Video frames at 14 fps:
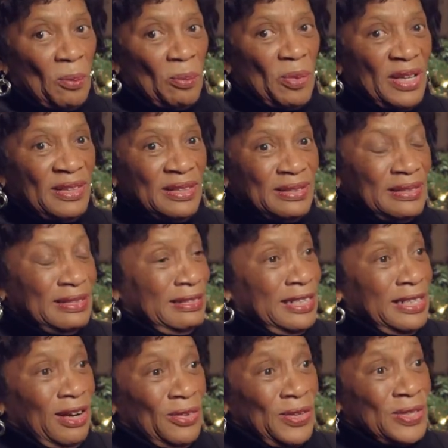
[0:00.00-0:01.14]
but, you
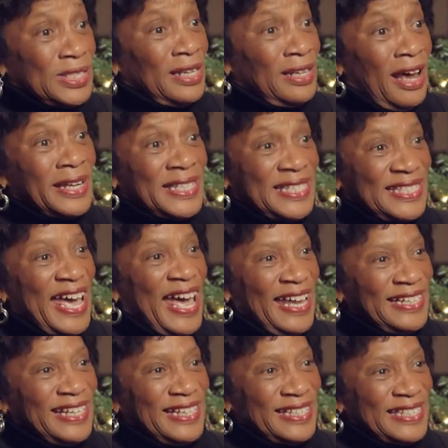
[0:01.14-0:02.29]
know, there's a lot of
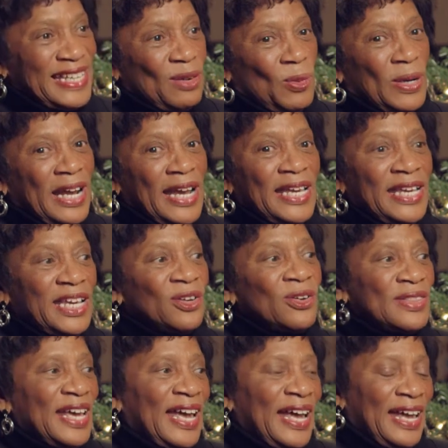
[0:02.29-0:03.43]
sadness. And when I hear
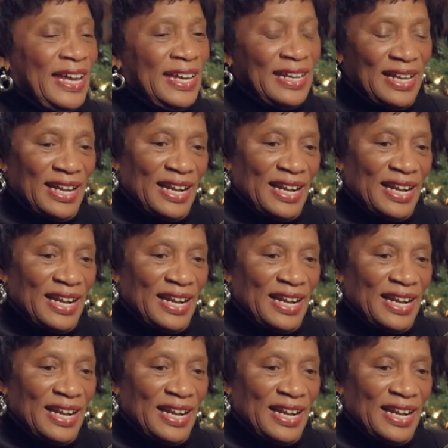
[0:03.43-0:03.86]
that,